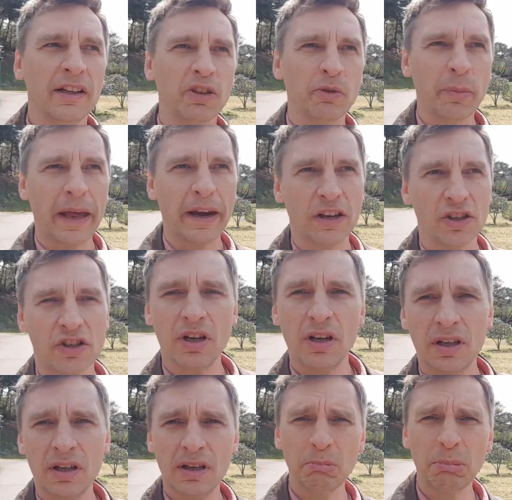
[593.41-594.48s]
to manage
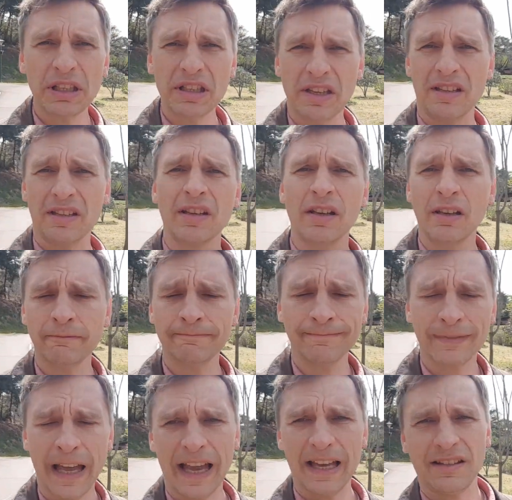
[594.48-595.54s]
business
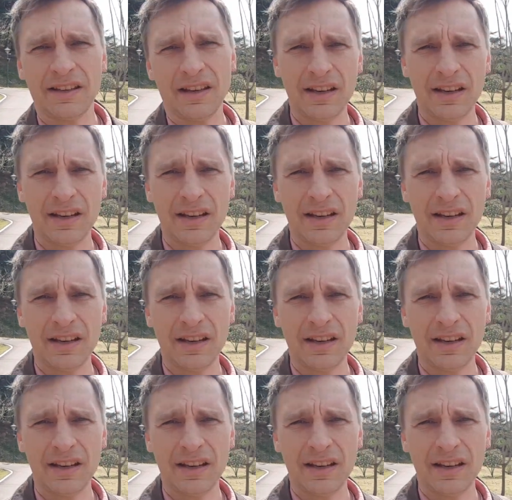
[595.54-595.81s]
as it